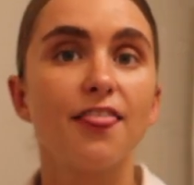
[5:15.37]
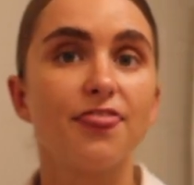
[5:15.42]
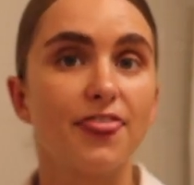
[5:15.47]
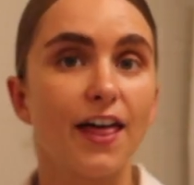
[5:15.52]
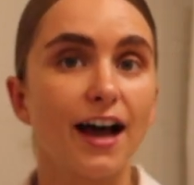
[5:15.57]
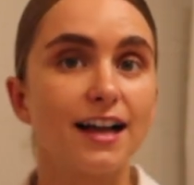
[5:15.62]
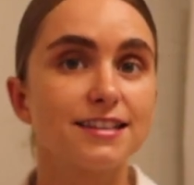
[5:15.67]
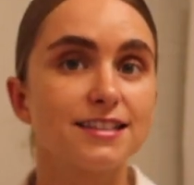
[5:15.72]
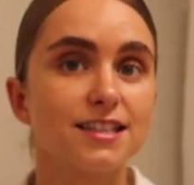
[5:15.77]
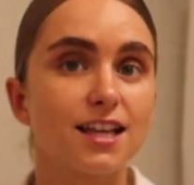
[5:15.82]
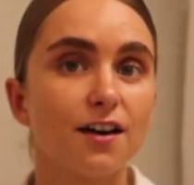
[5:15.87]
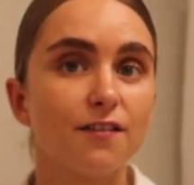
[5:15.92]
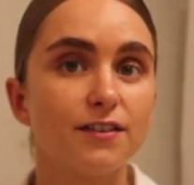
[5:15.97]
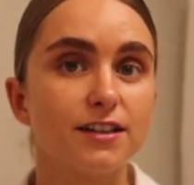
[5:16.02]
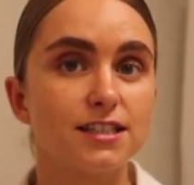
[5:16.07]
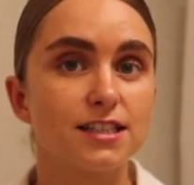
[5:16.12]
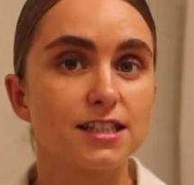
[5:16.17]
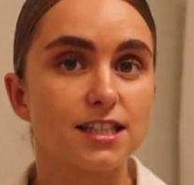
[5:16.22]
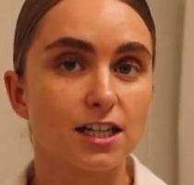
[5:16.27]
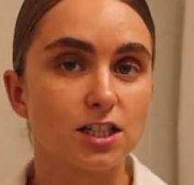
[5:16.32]
That stuff
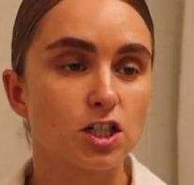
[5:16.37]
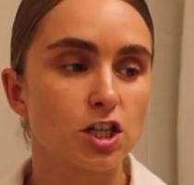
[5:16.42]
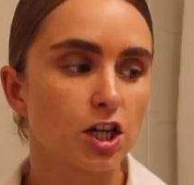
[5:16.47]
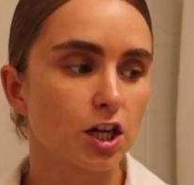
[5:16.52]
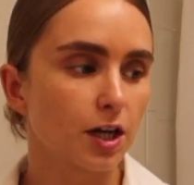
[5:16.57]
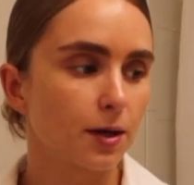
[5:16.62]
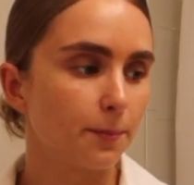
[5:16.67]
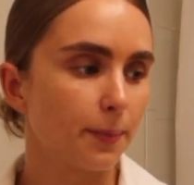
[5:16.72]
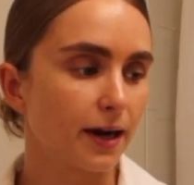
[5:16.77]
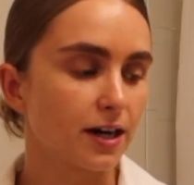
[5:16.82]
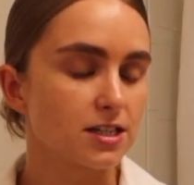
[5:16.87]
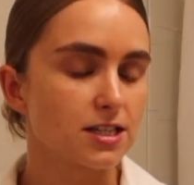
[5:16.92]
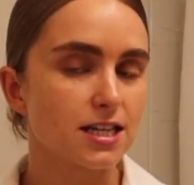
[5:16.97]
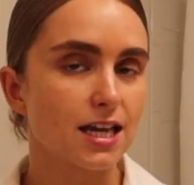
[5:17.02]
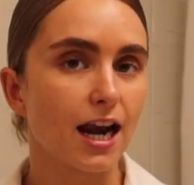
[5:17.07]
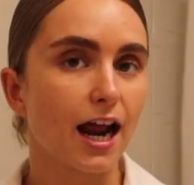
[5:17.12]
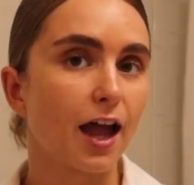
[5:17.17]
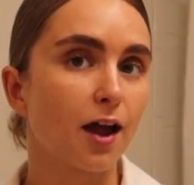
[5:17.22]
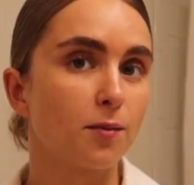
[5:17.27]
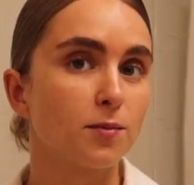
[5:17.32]
is such a good
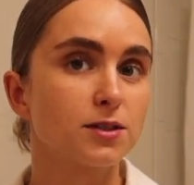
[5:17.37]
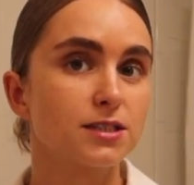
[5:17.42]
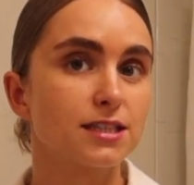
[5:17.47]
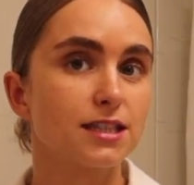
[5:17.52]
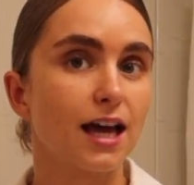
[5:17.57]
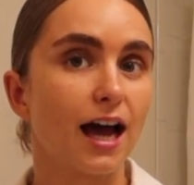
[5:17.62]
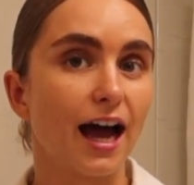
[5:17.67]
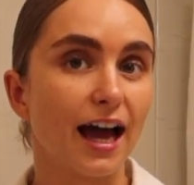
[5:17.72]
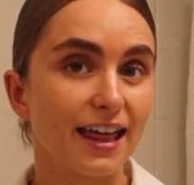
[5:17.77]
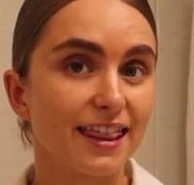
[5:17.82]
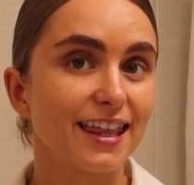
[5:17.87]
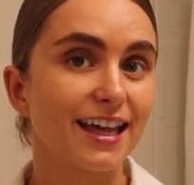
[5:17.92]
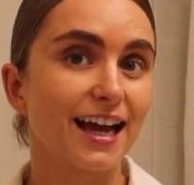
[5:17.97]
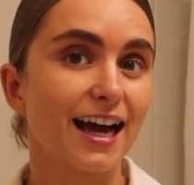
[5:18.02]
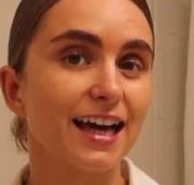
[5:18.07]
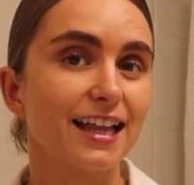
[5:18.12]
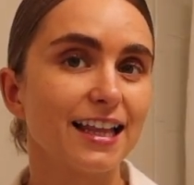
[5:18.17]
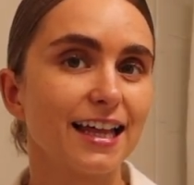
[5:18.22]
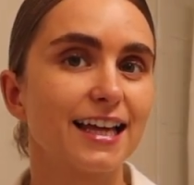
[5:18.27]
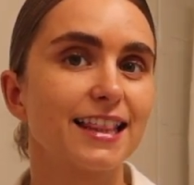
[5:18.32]
comparison. I almost, I
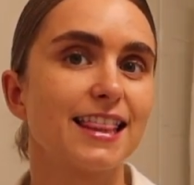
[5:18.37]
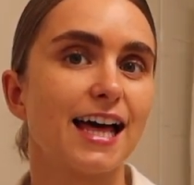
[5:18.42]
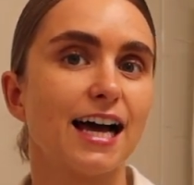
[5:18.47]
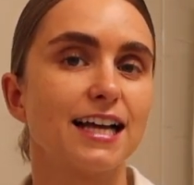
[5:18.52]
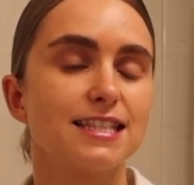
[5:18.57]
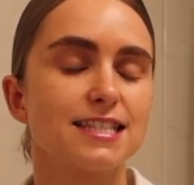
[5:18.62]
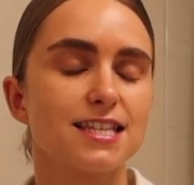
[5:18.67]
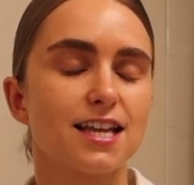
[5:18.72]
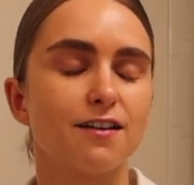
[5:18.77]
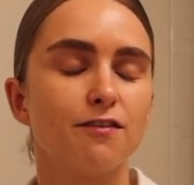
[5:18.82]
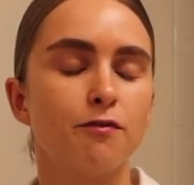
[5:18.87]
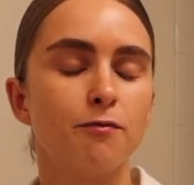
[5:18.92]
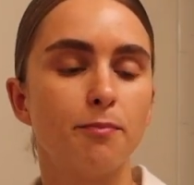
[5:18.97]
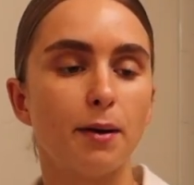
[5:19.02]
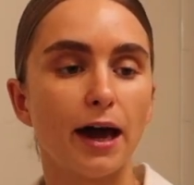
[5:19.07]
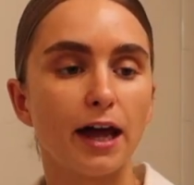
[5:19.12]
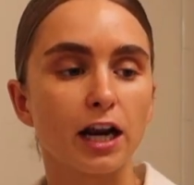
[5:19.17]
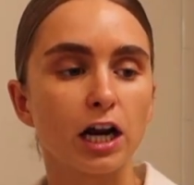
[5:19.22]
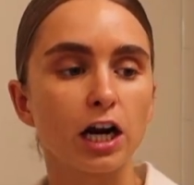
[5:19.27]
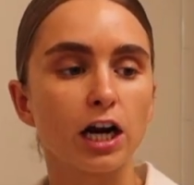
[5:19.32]
think I like that stuff
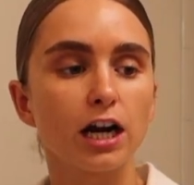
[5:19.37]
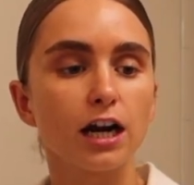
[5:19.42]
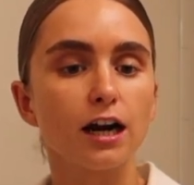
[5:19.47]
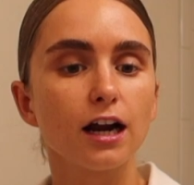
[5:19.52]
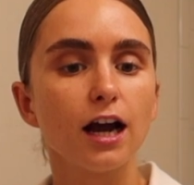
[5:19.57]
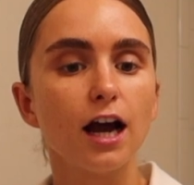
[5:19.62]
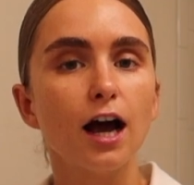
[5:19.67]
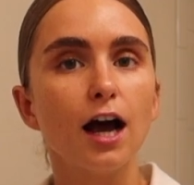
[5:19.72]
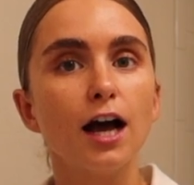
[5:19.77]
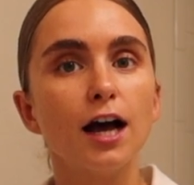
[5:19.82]
better.